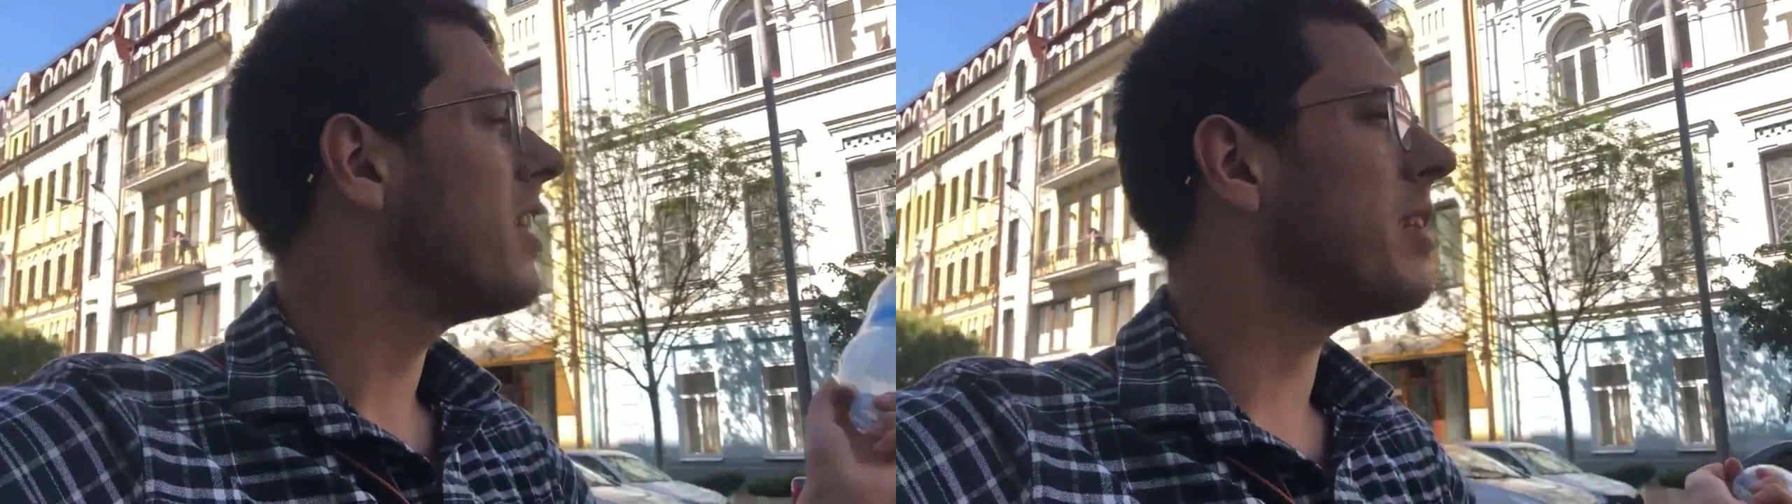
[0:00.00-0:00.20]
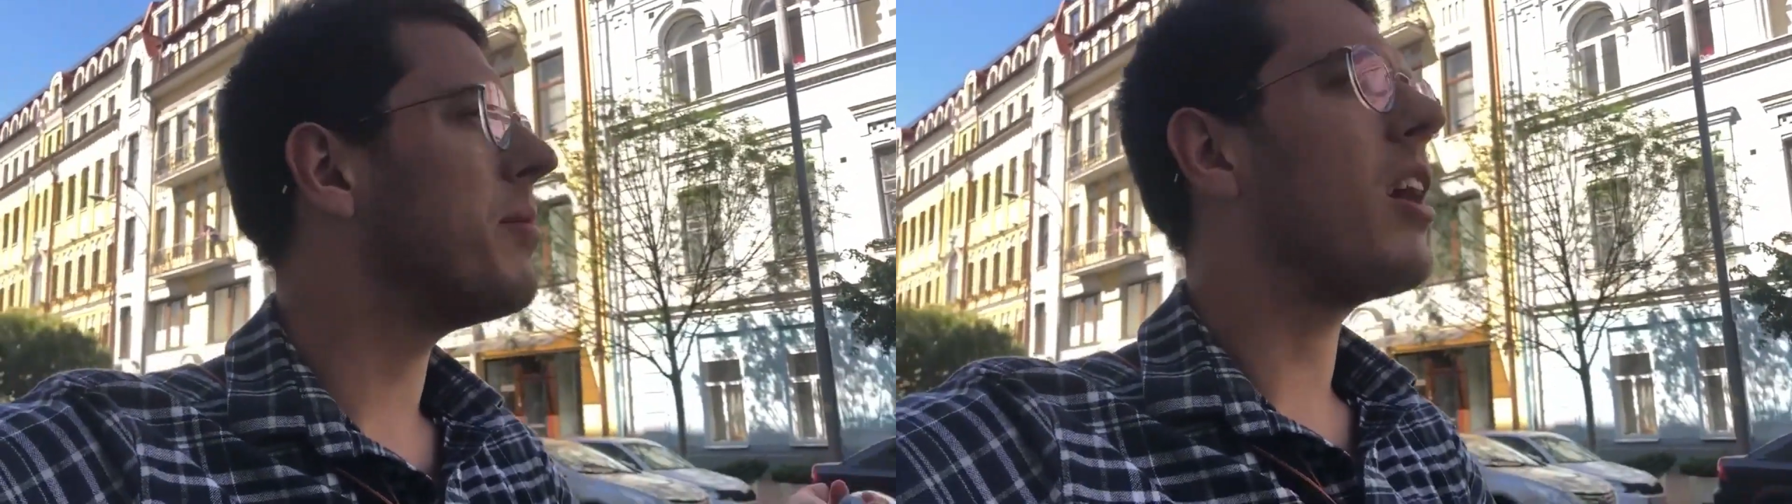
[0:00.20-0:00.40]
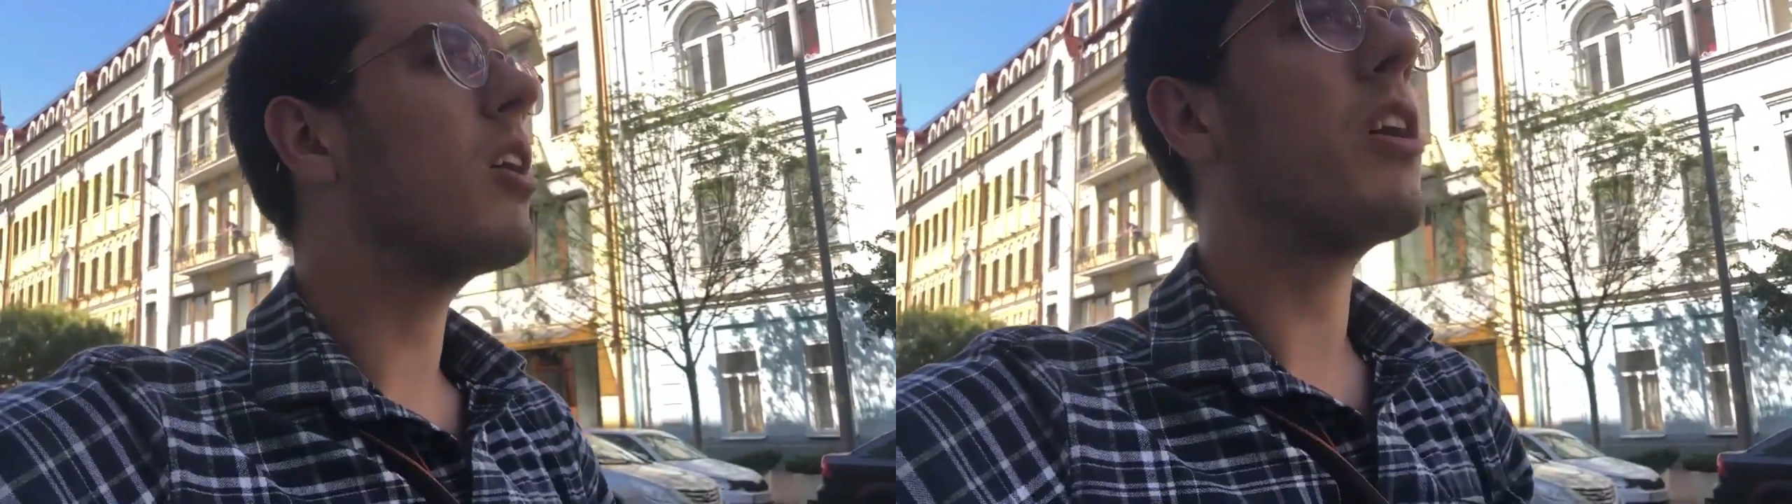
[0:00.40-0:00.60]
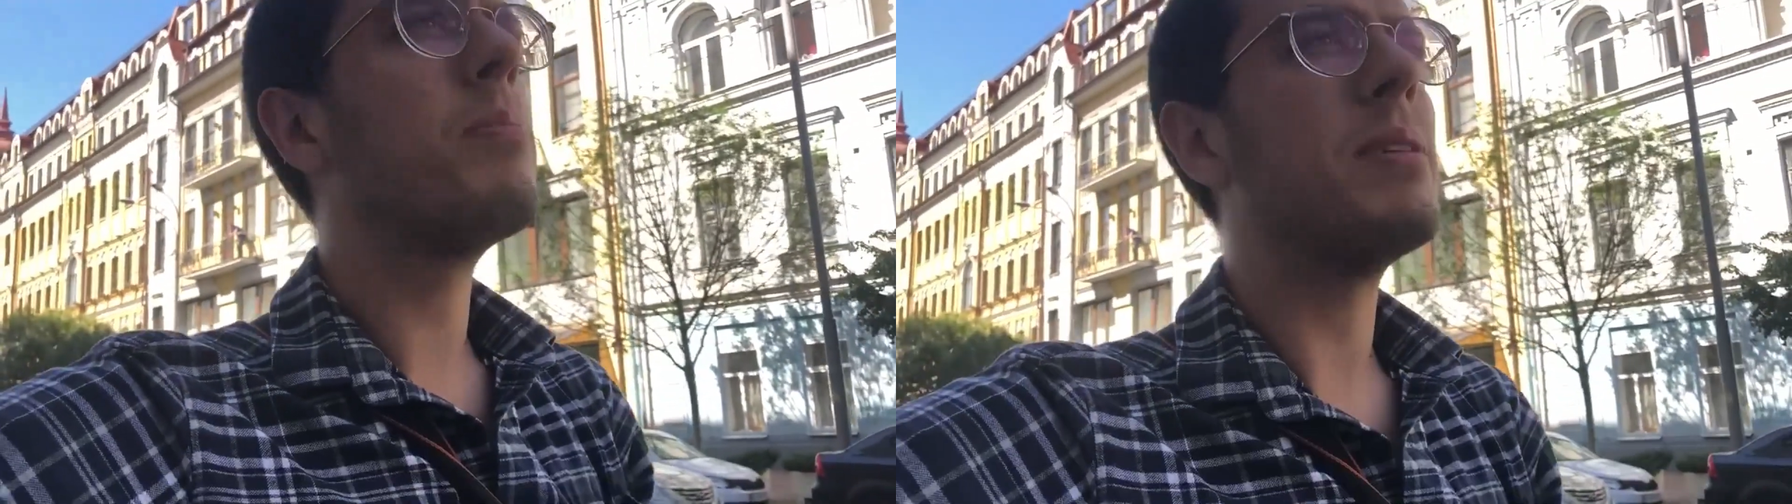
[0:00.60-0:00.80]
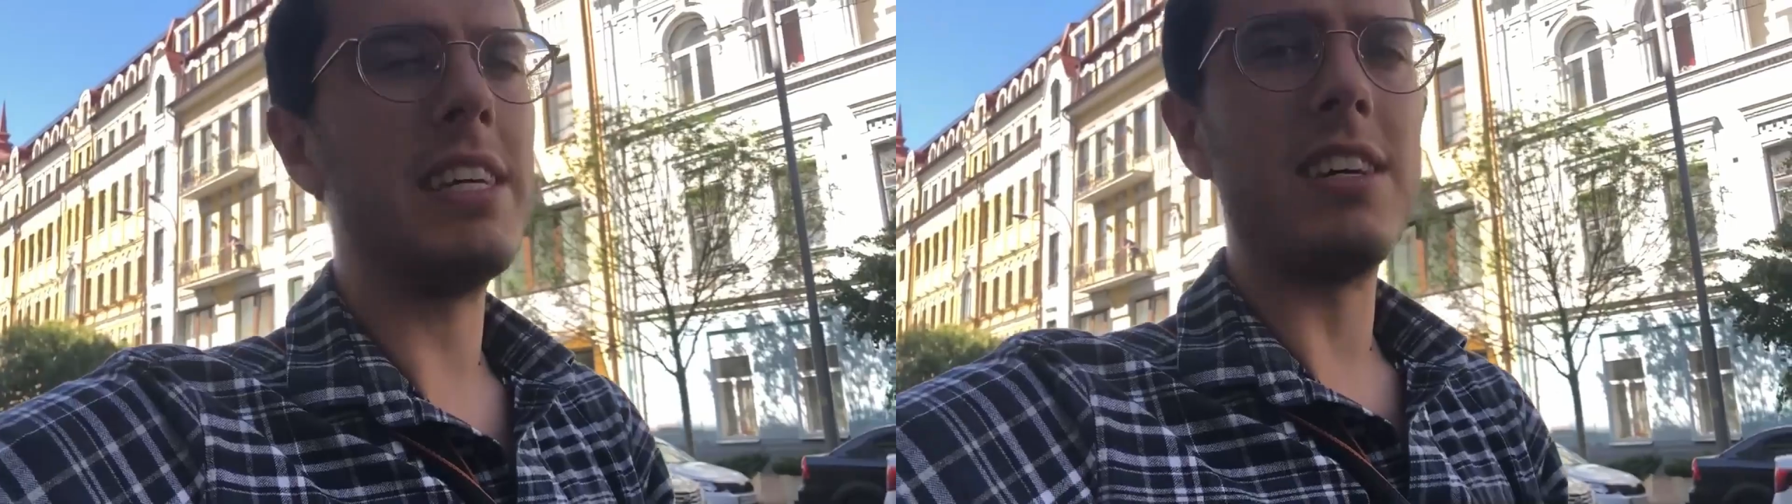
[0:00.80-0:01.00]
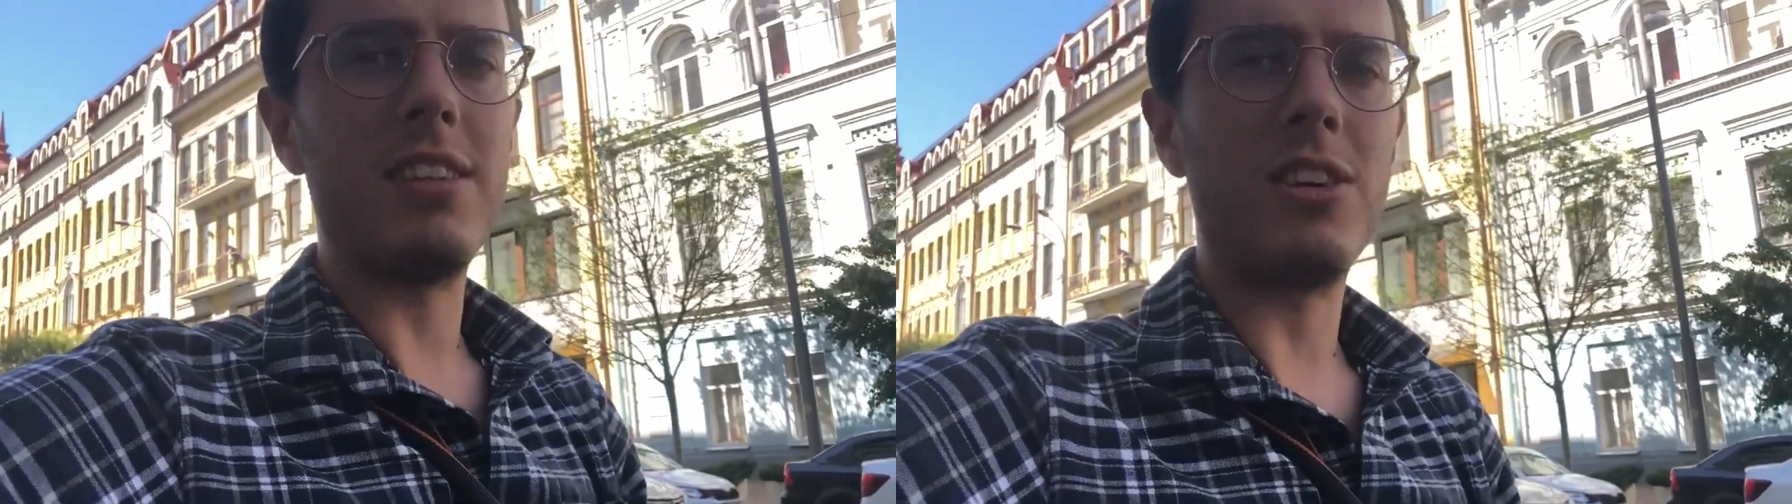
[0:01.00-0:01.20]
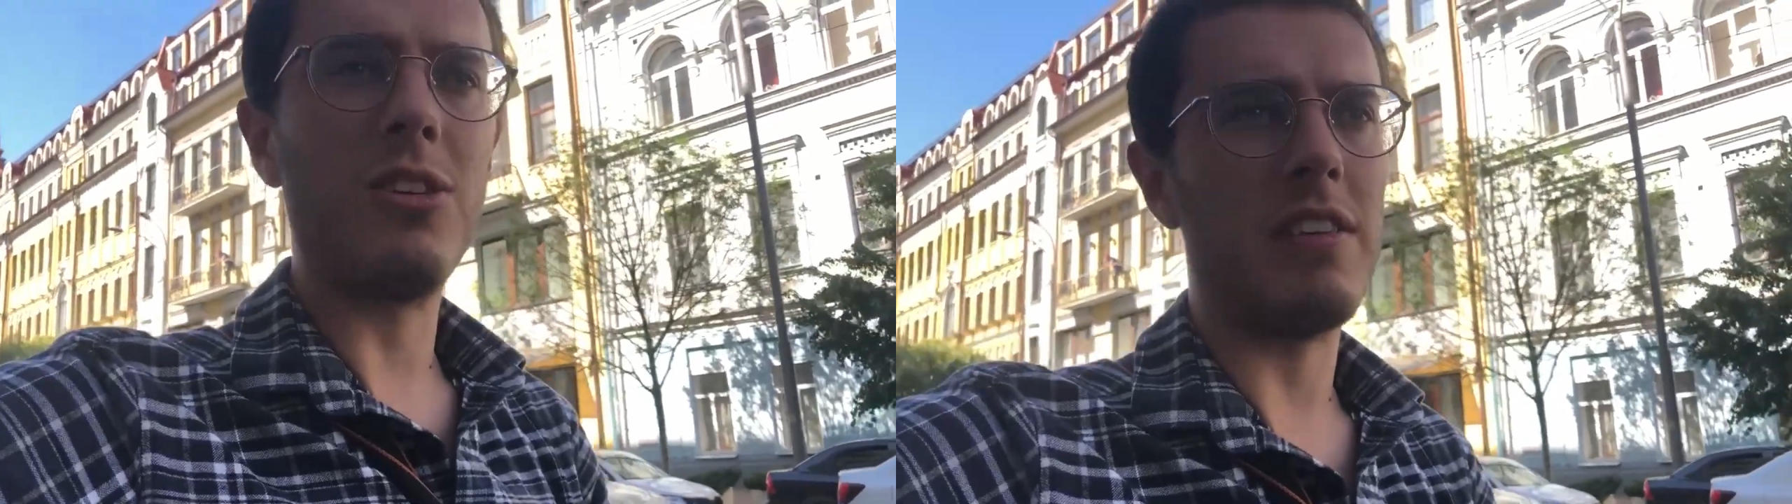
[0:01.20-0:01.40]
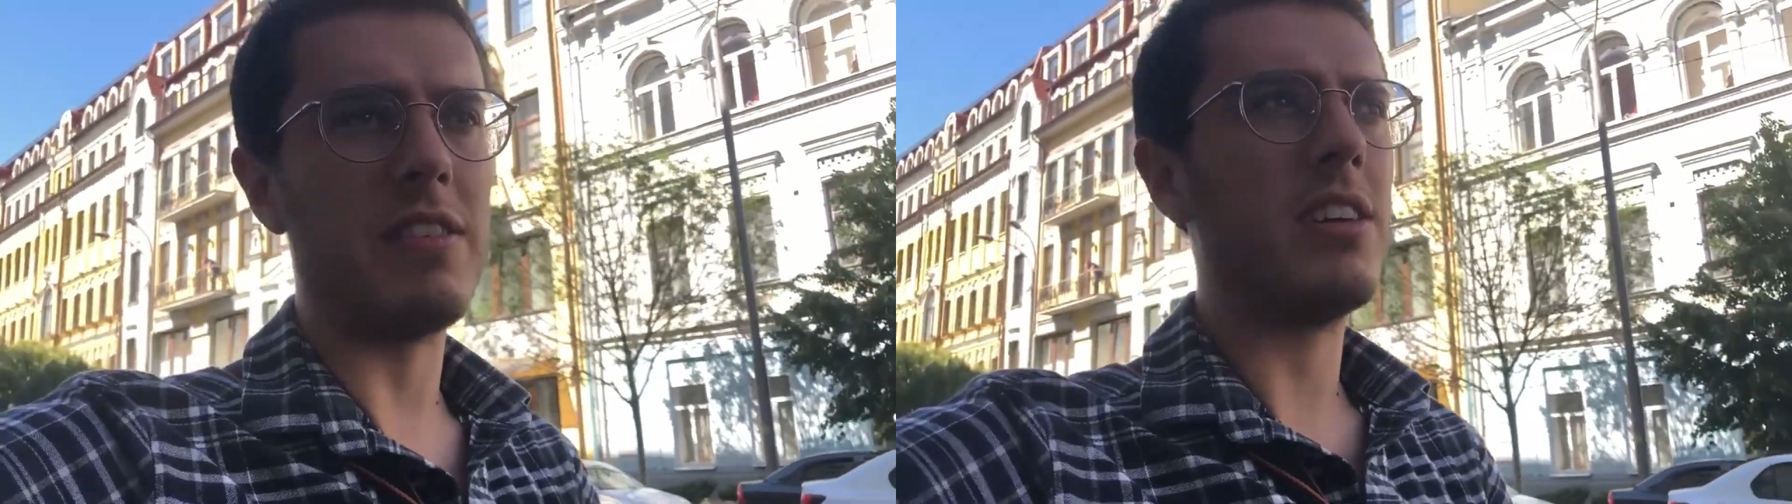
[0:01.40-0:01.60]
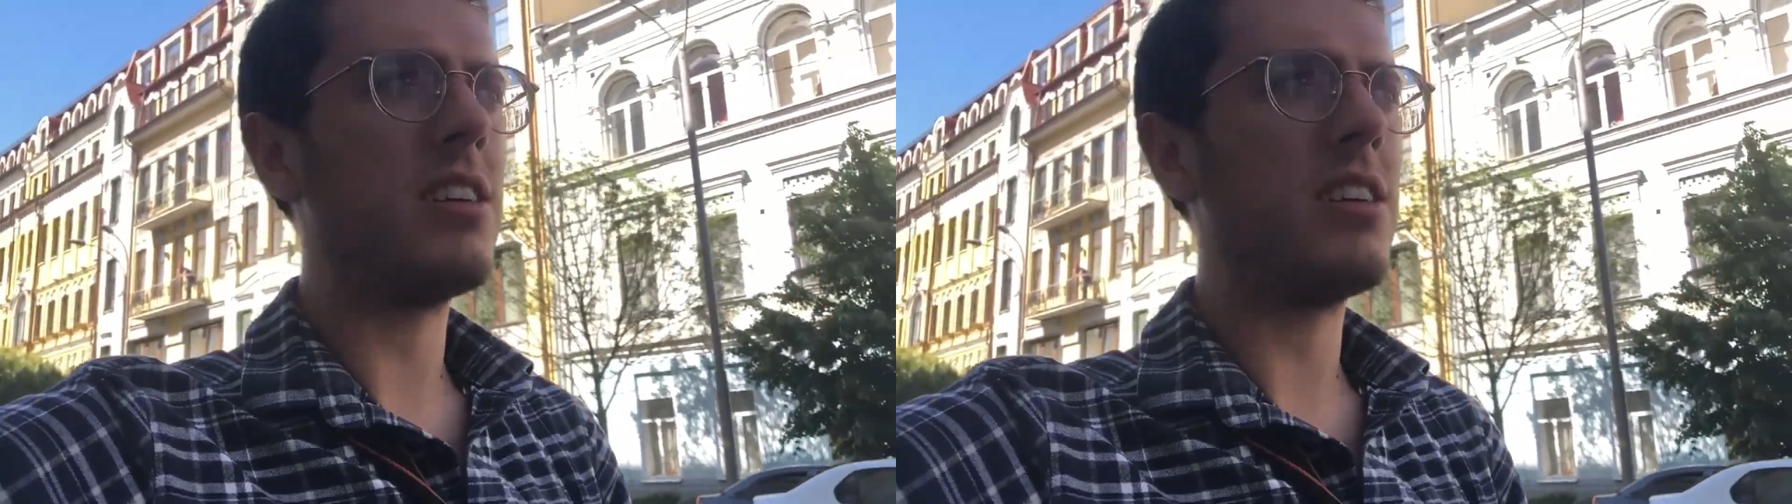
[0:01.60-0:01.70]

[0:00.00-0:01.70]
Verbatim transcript: you'd be like, I'll go to Podil, you'll love it,